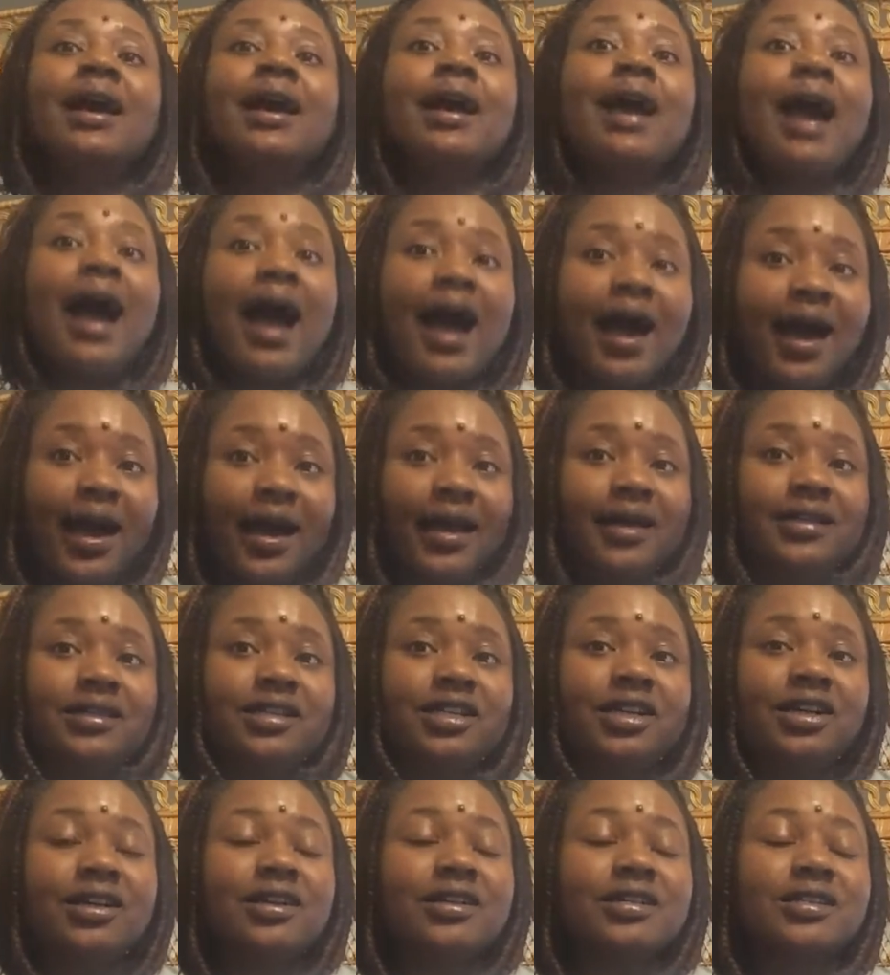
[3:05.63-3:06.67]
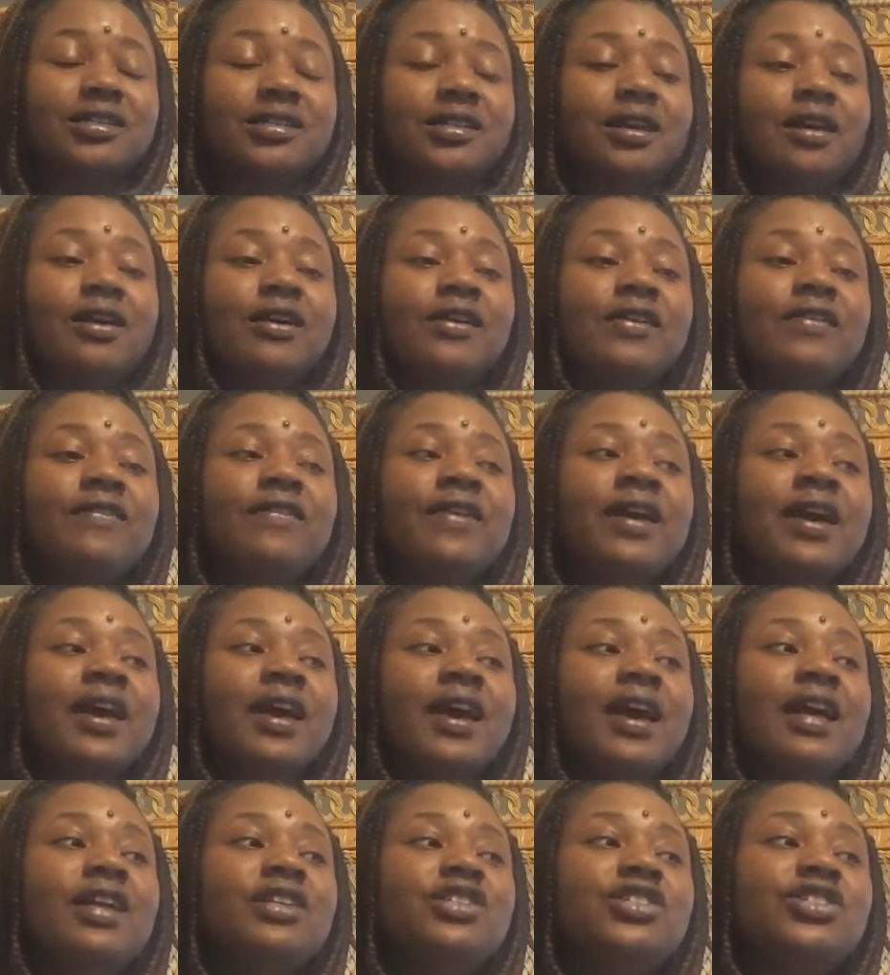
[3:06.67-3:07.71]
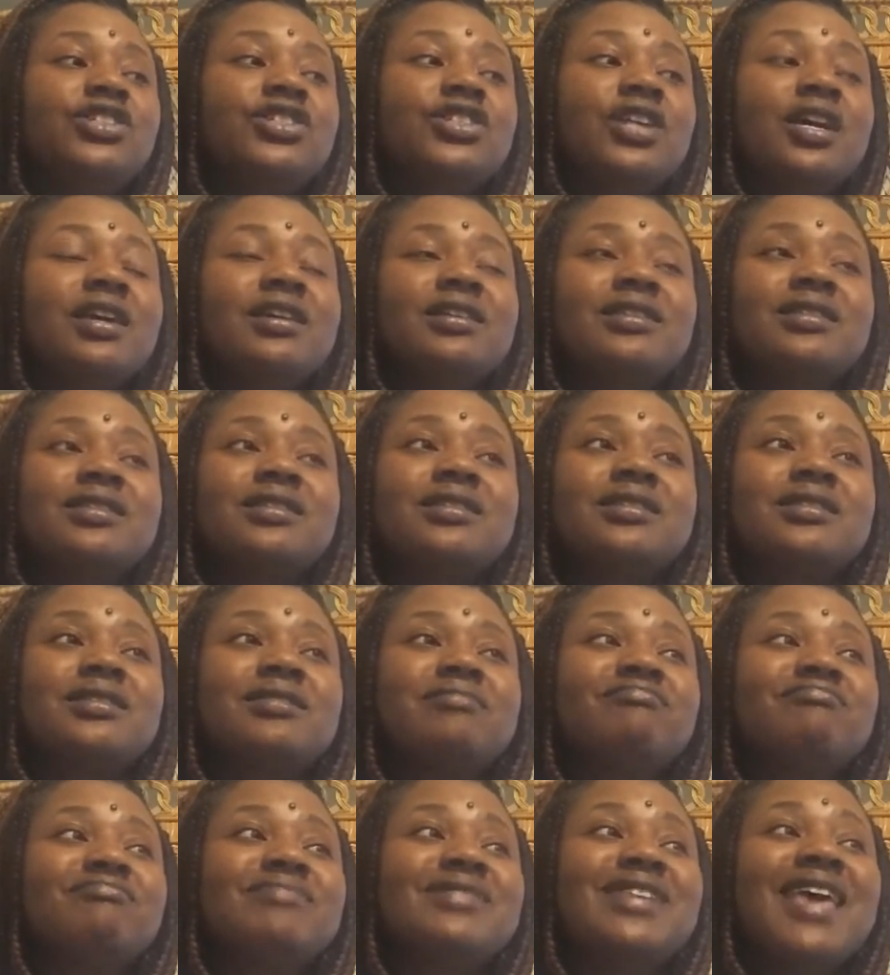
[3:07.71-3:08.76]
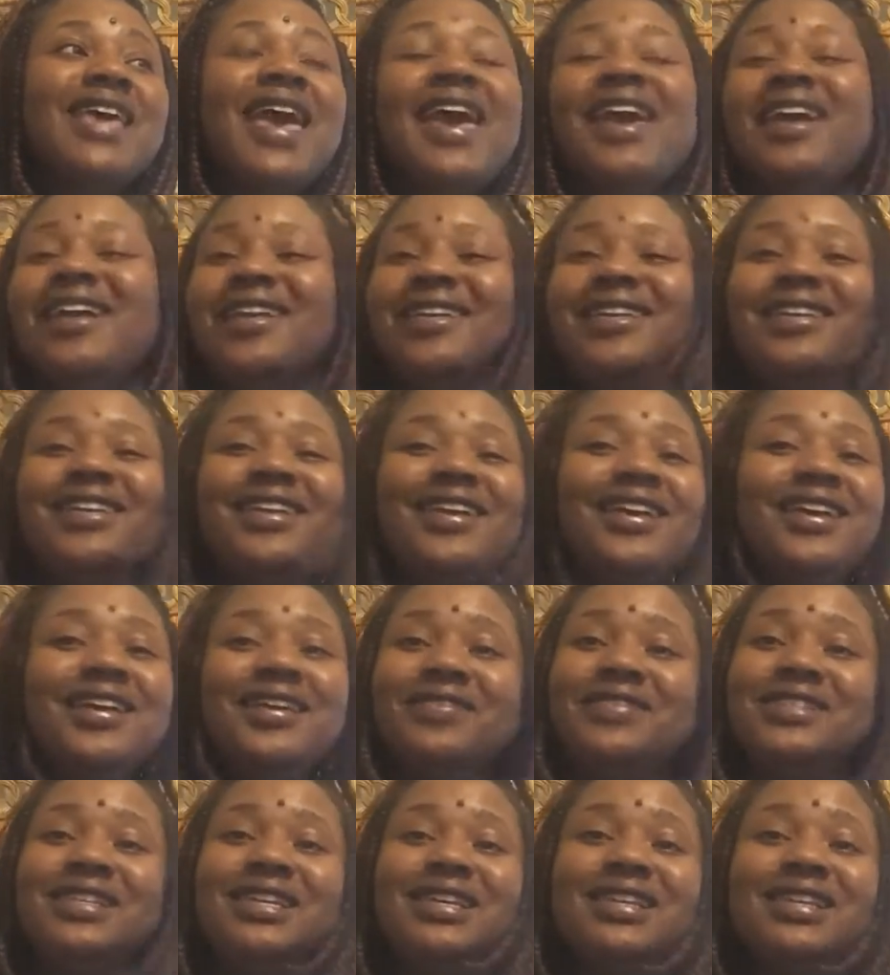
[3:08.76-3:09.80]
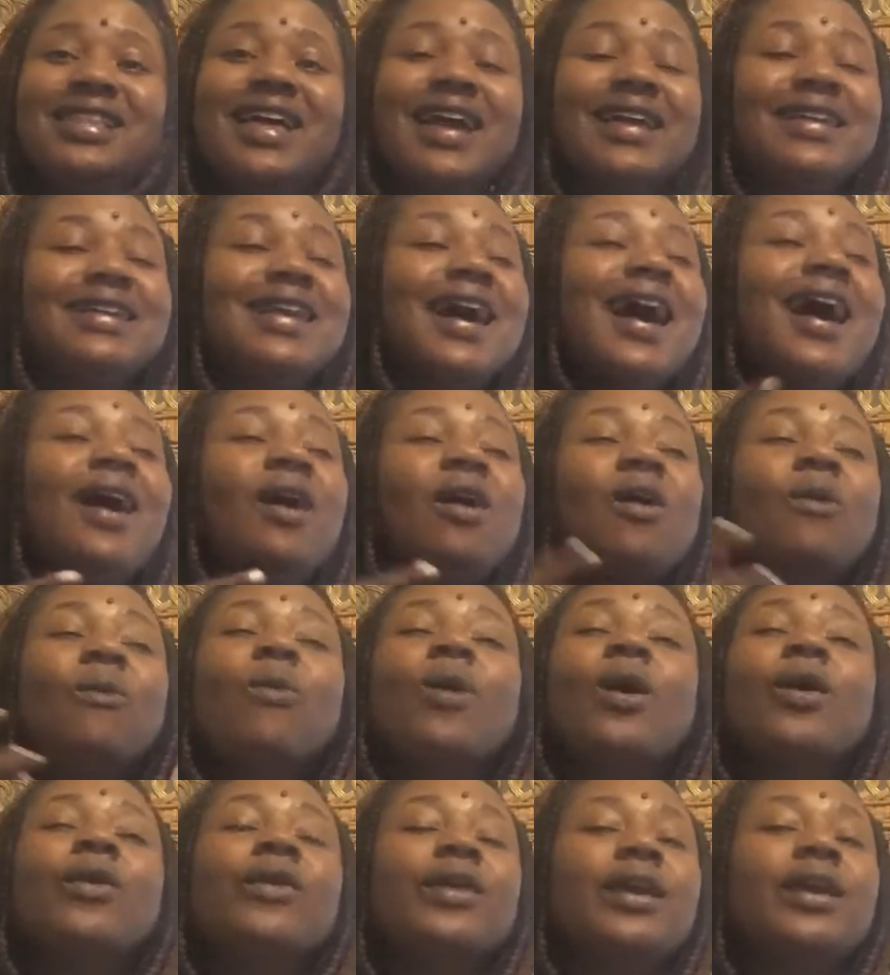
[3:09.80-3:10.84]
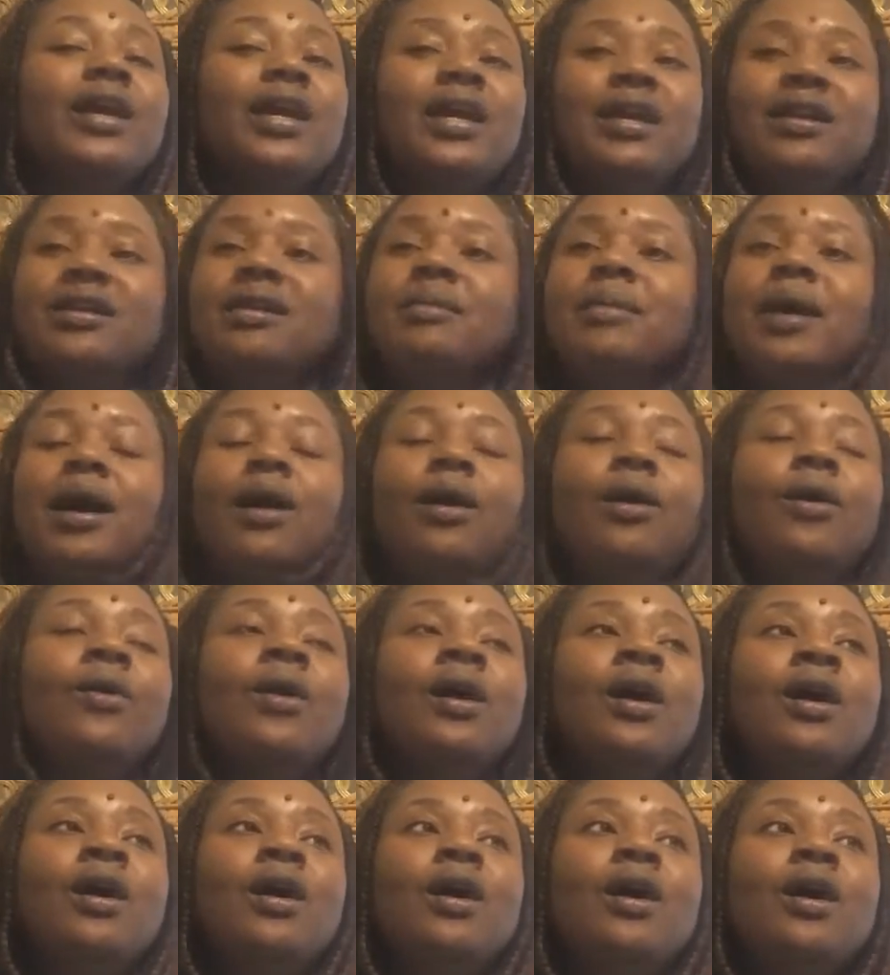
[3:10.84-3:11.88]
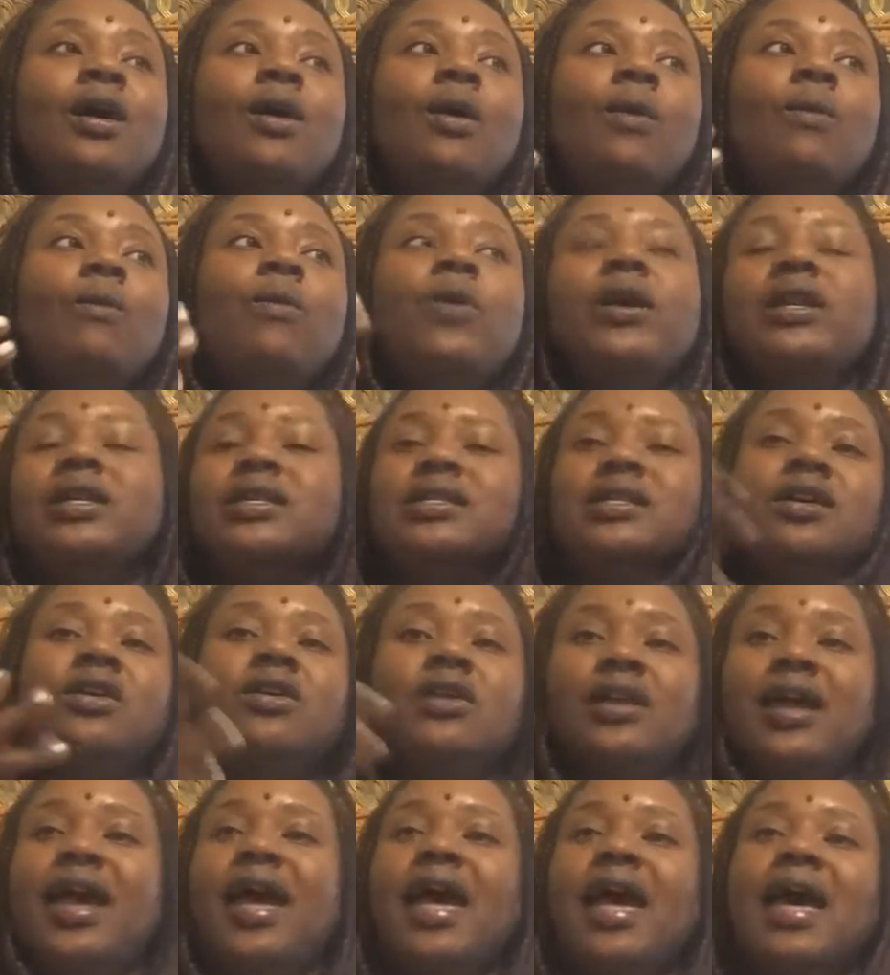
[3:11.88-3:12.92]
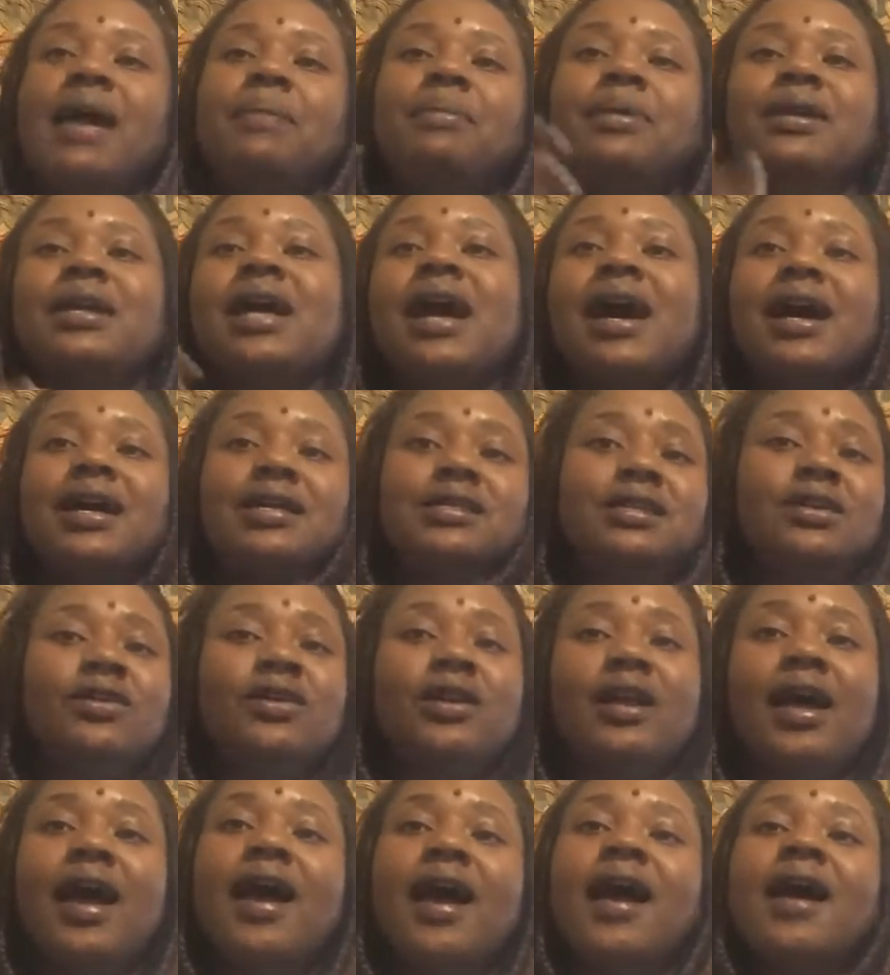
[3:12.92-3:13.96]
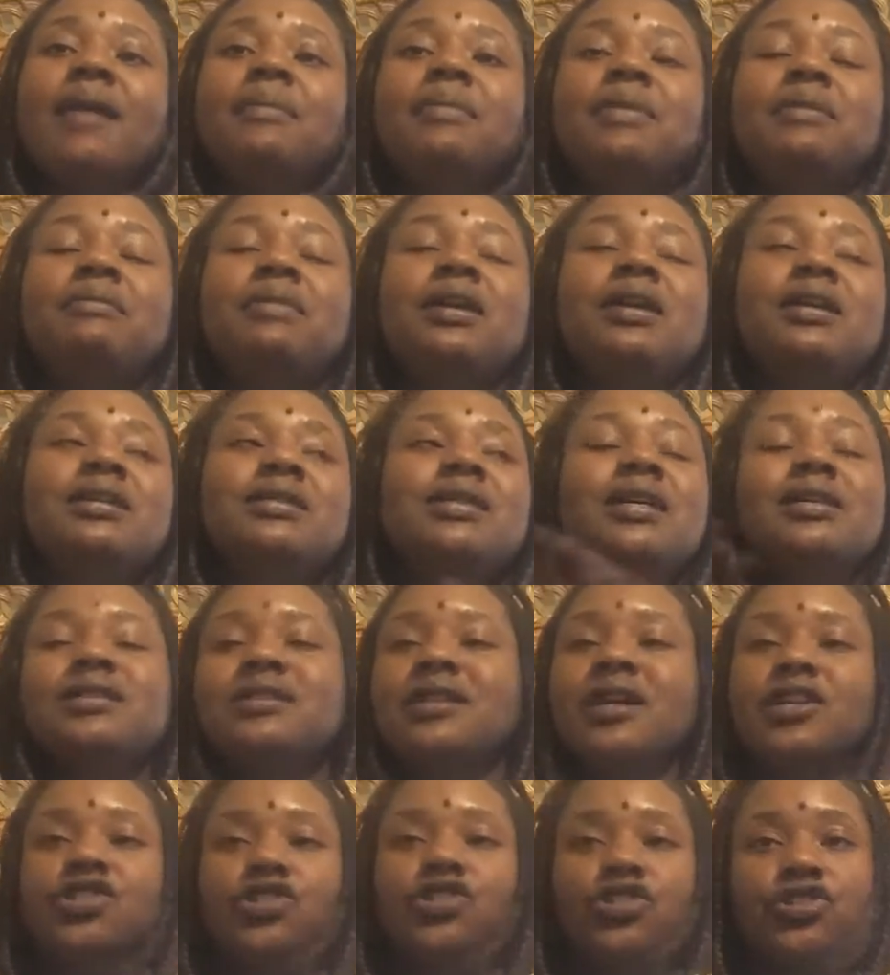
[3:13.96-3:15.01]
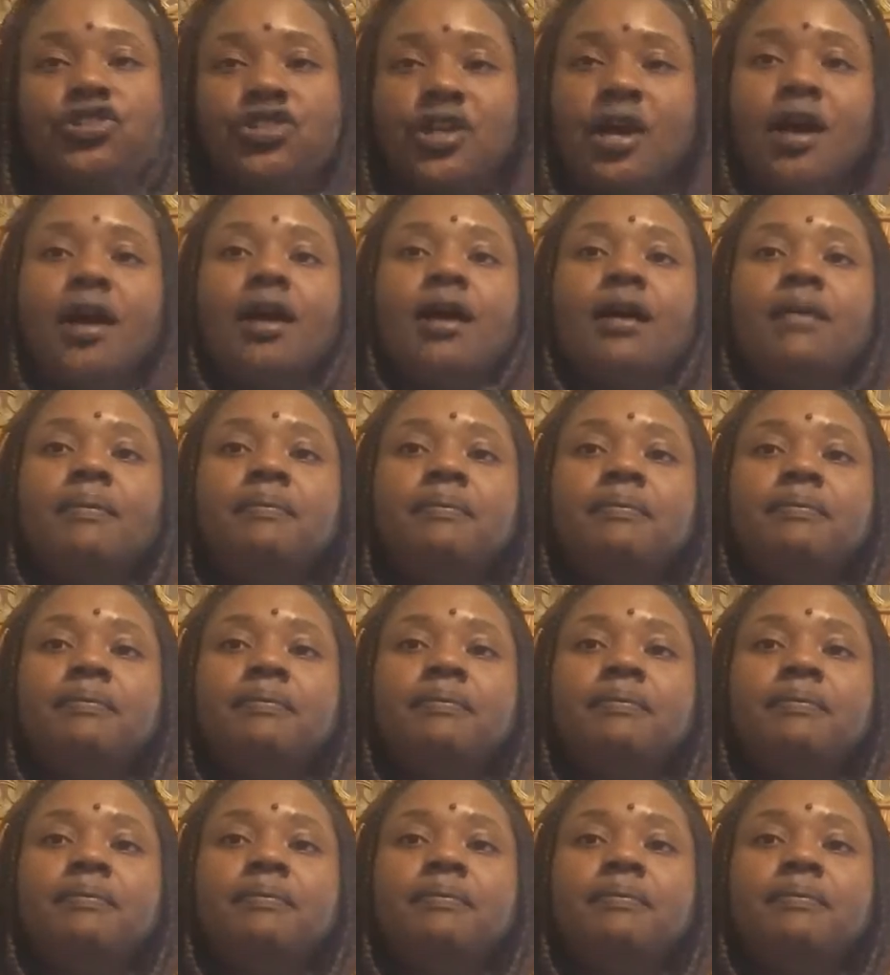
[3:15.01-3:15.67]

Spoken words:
kind to yourself, and just taking it easy, like not worrying about when is it going to happen, how is it going to happen, because that's not your job.